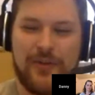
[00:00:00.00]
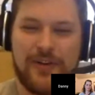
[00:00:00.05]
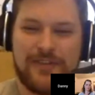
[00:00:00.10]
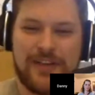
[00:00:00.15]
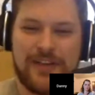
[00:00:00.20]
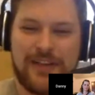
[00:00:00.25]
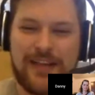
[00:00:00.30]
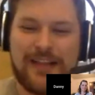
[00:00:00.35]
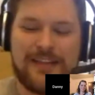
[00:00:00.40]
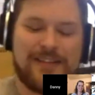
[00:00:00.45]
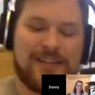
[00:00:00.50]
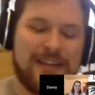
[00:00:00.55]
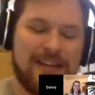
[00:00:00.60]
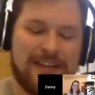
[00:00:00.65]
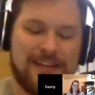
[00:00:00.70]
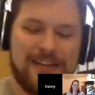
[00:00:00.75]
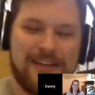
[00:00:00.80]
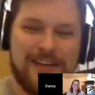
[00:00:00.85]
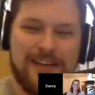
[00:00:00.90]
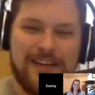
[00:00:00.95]
And it's like that's
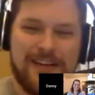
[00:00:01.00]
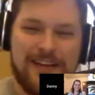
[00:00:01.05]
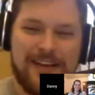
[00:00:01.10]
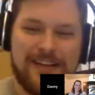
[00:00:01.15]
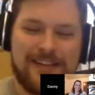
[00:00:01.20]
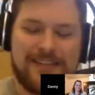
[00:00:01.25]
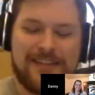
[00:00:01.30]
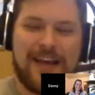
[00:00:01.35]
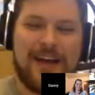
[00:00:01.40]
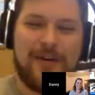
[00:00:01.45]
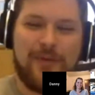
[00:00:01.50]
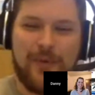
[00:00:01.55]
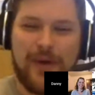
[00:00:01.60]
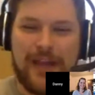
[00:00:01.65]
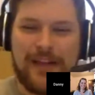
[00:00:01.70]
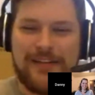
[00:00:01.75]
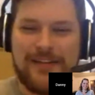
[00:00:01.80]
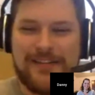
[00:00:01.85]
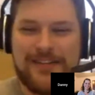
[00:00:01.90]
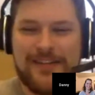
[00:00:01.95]
gotta
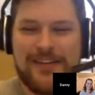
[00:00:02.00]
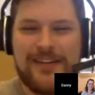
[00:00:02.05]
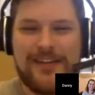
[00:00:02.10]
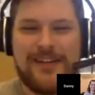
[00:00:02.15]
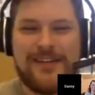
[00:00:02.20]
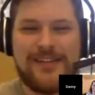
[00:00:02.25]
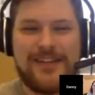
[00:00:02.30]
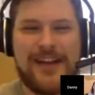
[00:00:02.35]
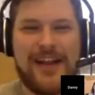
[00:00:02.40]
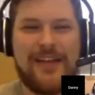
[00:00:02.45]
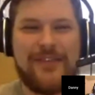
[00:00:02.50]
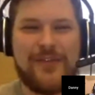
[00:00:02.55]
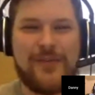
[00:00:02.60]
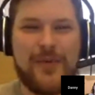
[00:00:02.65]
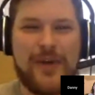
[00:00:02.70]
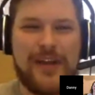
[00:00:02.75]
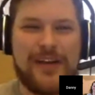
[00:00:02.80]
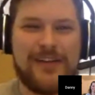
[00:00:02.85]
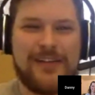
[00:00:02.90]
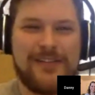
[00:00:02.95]
wait. It's gonna have to
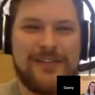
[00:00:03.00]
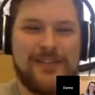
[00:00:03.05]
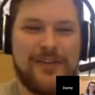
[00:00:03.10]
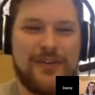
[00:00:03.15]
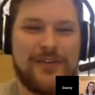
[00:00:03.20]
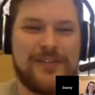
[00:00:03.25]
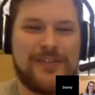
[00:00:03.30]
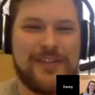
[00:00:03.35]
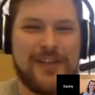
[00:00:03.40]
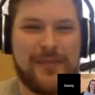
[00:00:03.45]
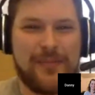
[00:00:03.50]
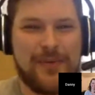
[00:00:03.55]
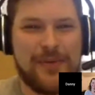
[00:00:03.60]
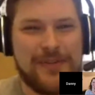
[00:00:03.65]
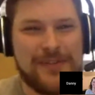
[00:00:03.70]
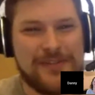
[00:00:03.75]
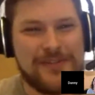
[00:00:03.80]
wait. Go to sleep.